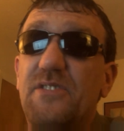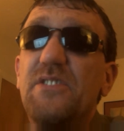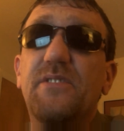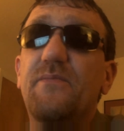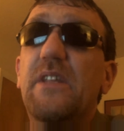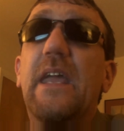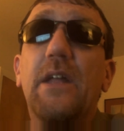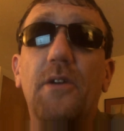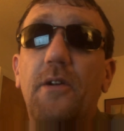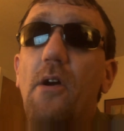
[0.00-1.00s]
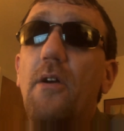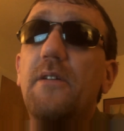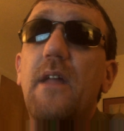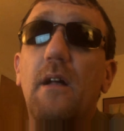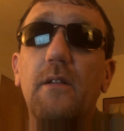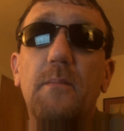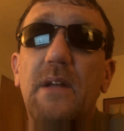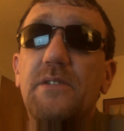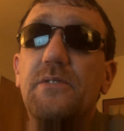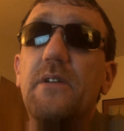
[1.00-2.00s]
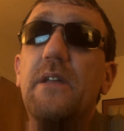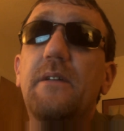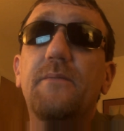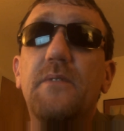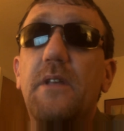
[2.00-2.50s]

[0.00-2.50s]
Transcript: just kindergarten, elementary,